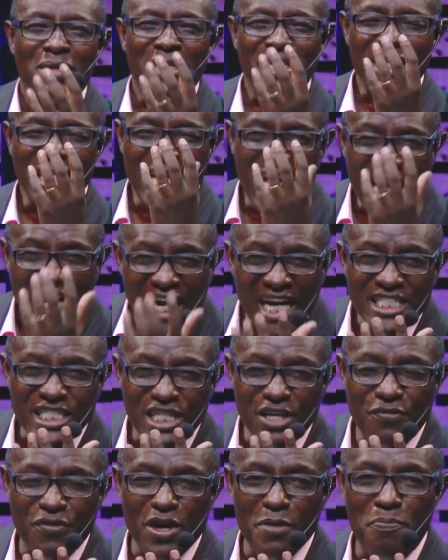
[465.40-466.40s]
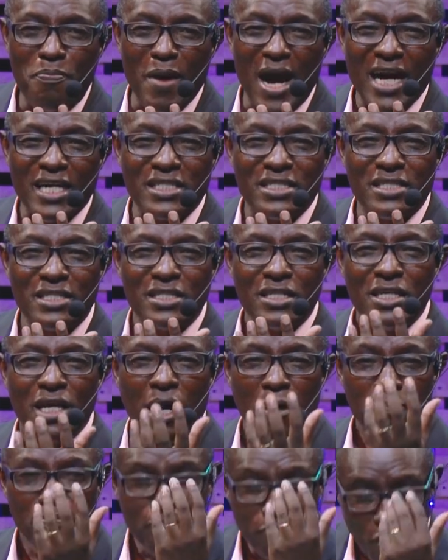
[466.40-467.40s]
Negative impact,
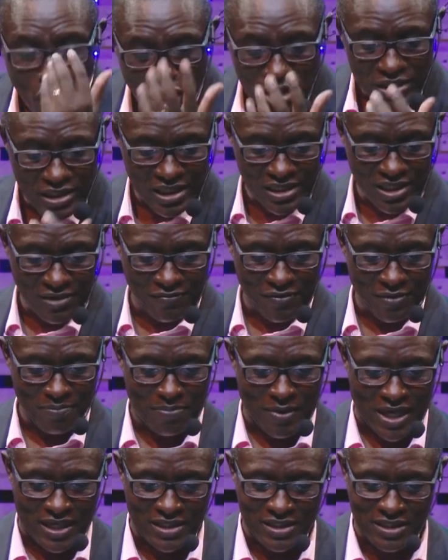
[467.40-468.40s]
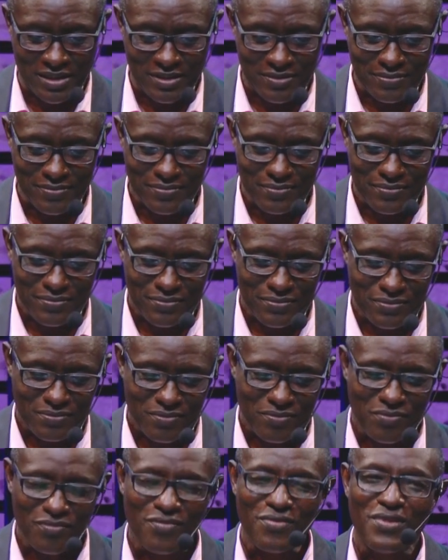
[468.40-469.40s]
positive impact.
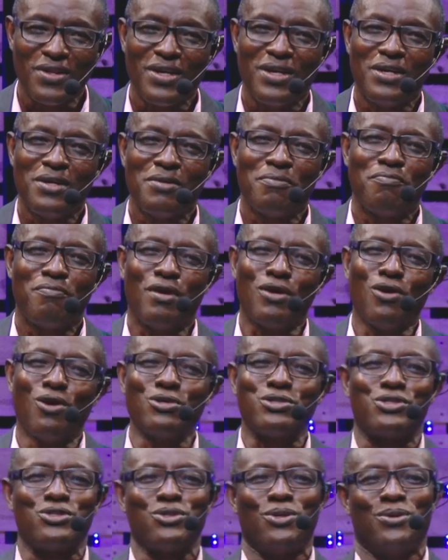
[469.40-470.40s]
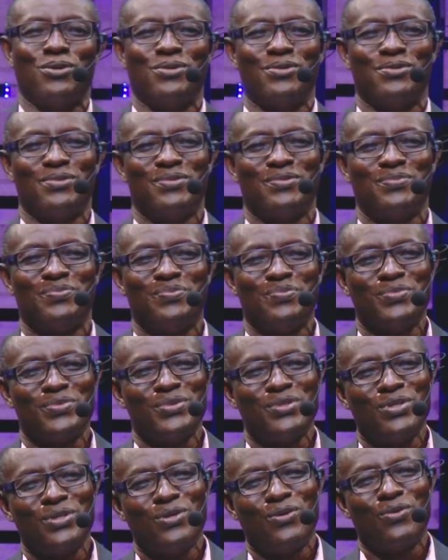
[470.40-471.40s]
But also,
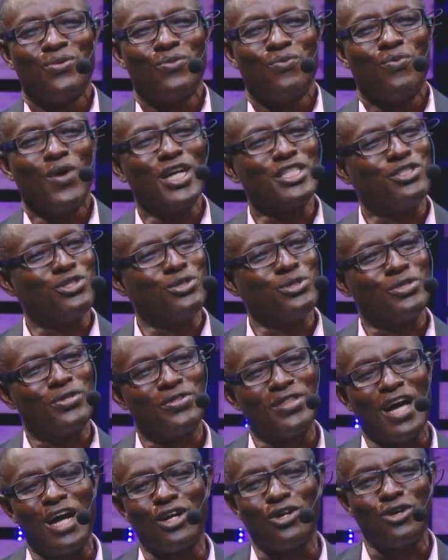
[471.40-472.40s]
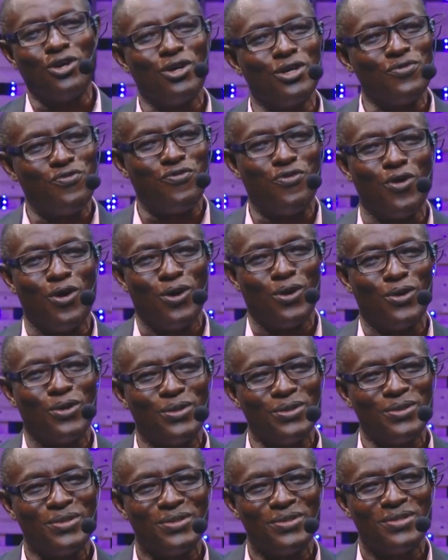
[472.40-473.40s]
what do you thank God for?
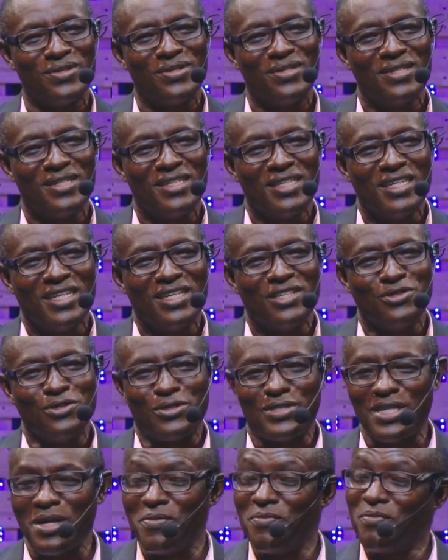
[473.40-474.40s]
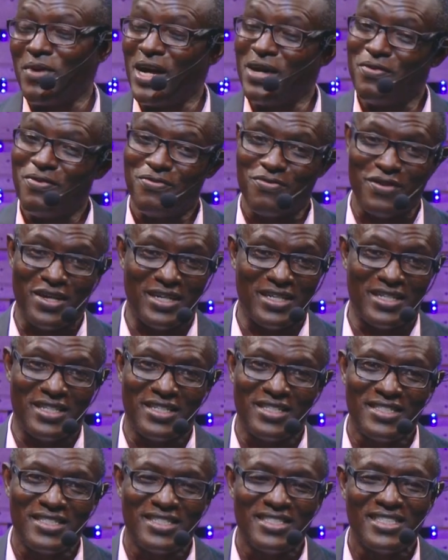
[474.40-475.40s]
You say, my friend,
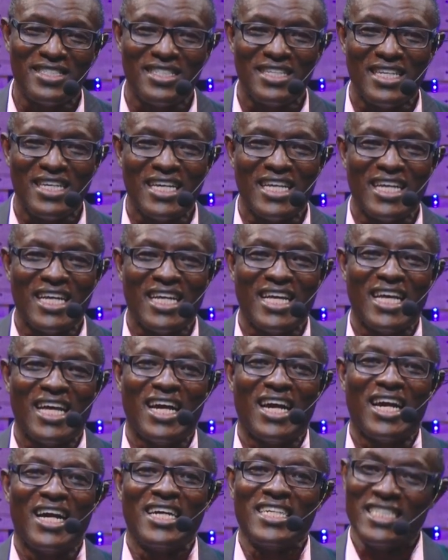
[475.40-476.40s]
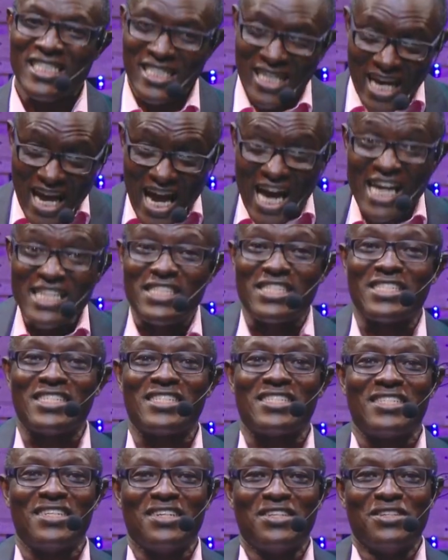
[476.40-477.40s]

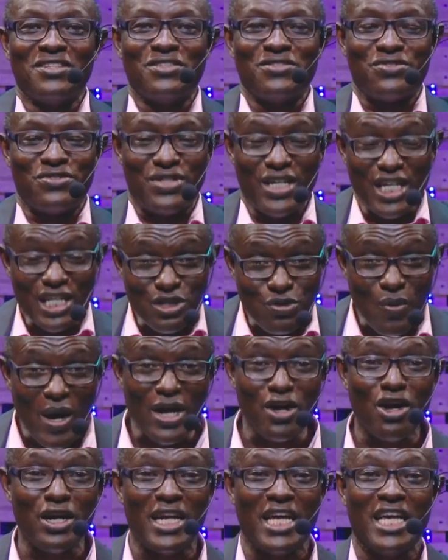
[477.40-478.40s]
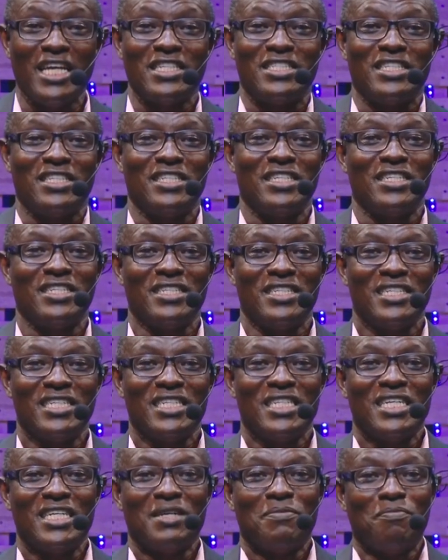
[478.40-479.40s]
yes, things were not easy,
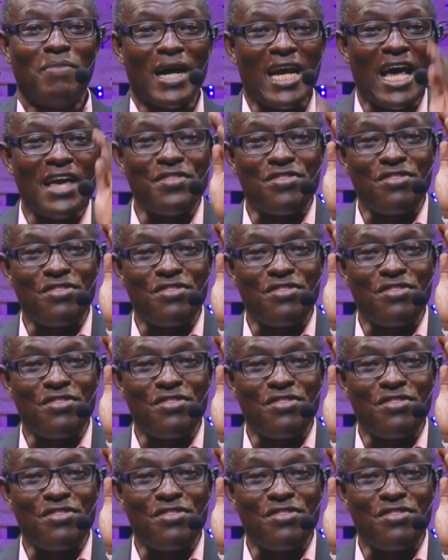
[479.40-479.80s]
but I